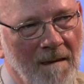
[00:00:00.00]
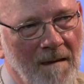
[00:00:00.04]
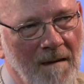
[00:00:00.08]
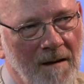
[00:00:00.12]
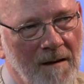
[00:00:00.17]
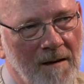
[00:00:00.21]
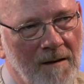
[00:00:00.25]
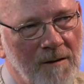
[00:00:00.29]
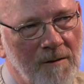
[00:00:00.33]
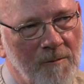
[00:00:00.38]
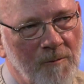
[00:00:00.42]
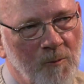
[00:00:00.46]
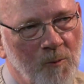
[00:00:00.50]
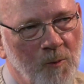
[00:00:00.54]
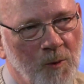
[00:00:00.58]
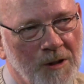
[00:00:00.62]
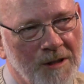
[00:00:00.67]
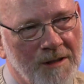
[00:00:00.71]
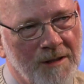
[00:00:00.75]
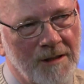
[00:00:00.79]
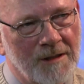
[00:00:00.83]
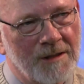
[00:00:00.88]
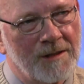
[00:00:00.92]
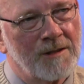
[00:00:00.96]
uh,
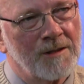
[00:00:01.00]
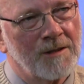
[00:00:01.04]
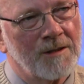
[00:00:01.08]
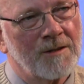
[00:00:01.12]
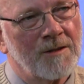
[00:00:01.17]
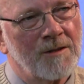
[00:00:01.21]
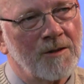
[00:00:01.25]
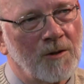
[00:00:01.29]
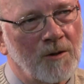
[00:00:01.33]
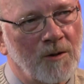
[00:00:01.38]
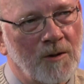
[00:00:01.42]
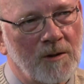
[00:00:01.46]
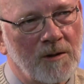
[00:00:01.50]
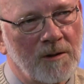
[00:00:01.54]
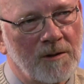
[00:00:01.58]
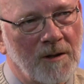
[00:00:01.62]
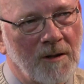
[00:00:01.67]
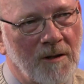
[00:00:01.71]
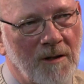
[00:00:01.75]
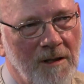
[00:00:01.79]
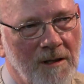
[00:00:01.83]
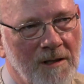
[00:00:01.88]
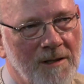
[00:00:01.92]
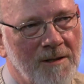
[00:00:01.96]
resistance or,
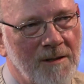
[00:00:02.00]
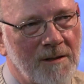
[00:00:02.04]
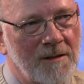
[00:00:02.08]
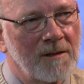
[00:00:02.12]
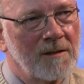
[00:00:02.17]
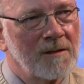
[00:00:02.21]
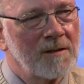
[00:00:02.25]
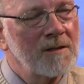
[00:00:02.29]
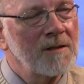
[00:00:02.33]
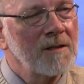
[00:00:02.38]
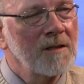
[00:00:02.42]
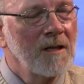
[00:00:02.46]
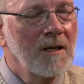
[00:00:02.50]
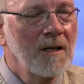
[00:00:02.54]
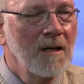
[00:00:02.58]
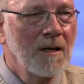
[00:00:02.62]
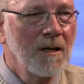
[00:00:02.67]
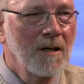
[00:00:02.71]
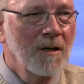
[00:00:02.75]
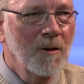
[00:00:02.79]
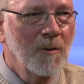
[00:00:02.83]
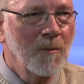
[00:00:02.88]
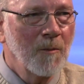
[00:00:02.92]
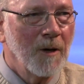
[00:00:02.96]
or hesitance,
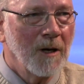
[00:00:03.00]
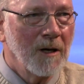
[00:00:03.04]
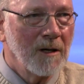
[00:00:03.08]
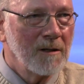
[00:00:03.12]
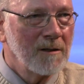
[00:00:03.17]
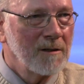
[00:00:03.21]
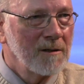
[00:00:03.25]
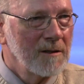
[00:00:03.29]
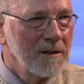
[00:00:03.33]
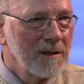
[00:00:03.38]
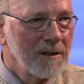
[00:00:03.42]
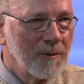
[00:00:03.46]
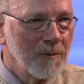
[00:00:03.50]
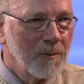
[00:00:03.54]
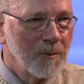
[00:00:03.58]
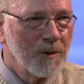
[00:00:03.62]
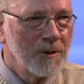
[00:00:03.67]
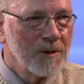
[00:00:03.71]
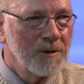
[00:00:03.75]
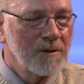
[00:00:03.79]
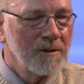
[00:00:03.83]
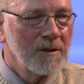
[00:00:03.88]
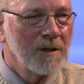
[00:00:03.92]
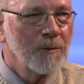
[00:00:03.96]
but it
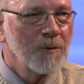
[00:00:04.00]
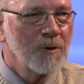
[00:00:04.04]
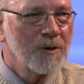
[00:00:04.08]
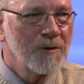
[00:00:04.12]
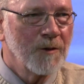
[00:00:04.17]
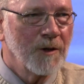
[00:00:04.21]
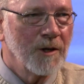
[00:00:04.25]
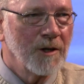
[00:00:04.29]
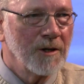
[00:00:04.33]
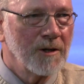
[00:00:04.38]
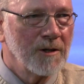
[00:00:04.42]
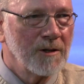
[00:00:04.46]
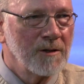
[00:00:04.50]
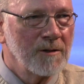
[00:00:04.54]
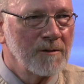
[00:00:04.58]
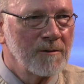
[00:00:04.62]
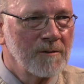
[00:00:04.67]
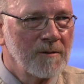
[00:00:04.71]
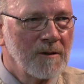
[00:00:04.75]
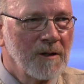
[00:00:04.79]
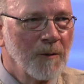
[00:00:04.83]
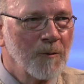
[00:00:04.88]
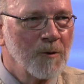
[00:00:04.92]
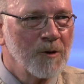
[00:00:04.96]
was it was very
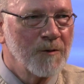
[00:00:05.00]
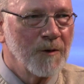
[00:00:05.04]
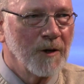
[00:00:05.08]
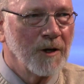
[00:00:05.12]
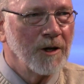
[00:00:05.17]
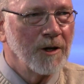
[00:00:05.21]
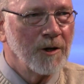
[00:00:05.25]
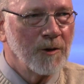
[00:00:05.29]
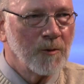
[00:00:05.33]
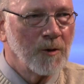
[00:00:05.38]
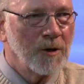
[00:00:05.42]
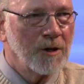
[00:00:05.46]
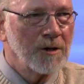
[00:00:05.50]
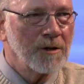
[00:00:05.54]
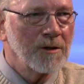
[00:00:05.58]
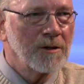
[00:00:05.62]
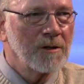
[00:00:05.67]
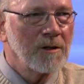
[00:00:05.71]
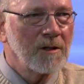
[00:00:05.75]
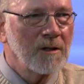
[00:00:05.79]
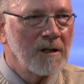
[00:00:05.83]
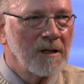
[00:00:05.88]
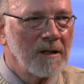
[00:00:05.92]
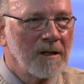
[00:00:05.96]
it was very
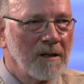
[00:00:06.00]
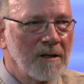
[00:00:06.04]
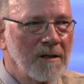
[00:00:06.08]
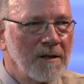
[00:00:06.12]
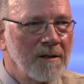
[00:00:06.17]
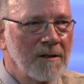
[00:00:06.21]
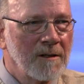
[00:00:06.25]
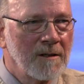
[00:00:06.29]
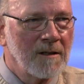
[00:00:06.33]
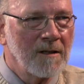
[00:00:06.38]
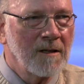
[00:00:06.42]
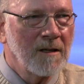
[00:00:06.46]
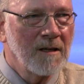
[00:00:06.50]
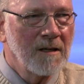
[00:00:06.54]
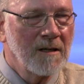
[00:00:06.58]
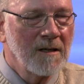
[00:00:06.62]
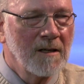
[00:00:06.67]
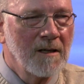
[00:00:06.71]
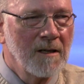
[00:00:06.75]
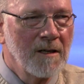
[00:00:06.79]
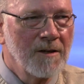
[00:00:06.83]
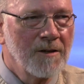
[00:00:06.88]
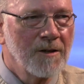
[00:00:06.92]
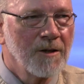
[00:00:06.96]
real, and
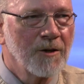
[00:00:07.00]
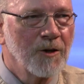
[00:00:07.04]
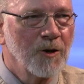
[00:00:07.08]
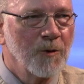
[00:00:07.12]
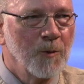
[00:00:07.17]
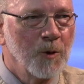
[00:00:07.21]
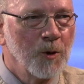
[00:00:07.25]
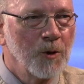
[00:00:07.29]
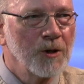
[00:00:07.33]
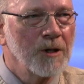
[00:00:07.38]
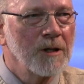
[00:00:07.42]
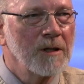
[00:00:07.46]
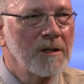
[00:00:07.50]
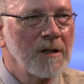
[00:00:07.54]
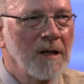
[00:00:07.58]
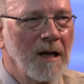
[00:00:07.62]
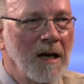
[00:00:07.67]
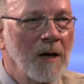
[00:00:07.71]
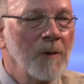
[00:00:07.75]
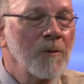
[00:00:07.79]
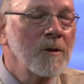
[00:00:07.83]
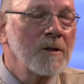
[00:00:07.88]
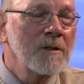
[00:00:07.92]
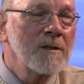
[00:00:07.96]
the community
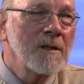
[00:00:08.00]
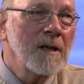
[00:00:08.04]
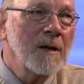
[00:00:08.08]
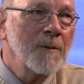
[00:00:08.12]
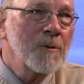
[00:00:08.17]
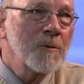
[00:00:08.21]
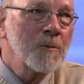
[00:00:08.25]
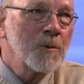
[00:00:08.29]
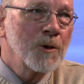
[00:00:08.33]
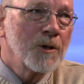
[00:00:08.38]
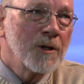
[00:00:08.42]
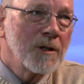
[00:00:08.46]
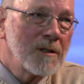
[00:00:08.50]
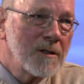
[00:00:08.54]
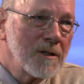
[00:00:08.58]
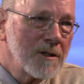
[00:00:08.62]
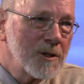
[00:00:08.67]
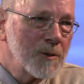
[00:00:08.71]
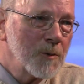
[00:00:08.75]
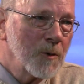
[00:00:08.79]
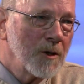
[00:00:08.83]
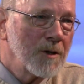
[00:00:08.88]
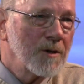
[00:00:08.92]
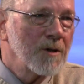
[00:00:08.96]
I would I would put it
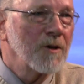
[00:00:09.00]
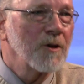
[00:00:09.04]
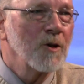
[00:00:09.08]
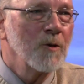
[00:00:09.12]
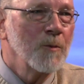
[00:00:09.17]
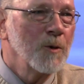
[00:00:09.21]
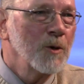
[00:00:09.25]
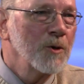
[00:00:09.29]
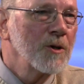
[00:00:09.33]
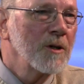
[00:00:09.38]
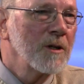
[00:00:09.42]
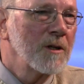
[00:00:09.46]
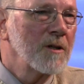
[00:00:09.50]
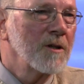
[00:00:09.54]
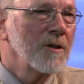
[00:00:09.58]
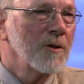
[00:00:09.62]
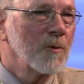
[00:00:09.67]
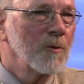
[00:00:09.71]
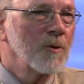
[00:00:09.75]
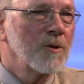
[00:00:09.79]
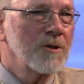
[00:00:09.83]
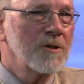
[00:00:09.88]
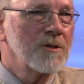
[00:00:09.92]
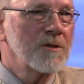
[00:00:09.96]
this way: the community
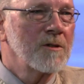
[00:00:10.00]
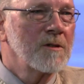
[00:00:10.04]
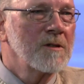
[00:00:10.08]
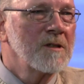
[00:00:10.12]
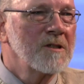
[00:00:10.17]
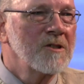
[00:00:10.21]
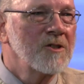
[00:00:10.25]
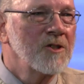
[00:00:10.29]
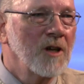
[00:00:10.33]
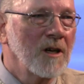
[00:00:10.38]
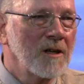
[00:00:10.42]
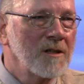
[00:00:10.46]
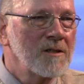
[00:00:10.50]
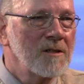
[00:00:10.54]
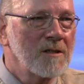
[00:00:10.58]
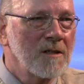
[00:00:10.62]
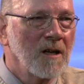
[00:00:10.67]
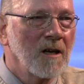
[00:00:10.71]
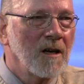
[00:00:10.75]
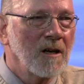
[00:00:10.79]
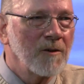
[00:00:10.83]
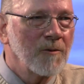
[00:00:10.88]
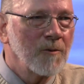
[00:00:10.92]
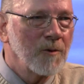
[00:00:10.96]
was just
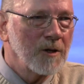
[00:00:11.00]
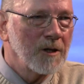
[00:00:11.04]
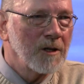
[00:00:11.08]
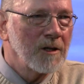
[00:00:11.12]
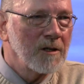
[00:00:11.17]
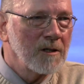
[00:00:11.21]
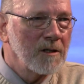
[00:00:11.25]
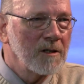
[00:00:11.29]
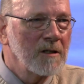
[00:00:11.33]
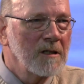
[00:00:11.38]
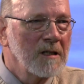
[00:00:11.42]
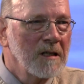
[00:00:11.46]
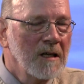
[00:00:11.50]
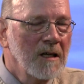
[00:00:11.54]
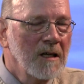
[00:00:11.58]
not ready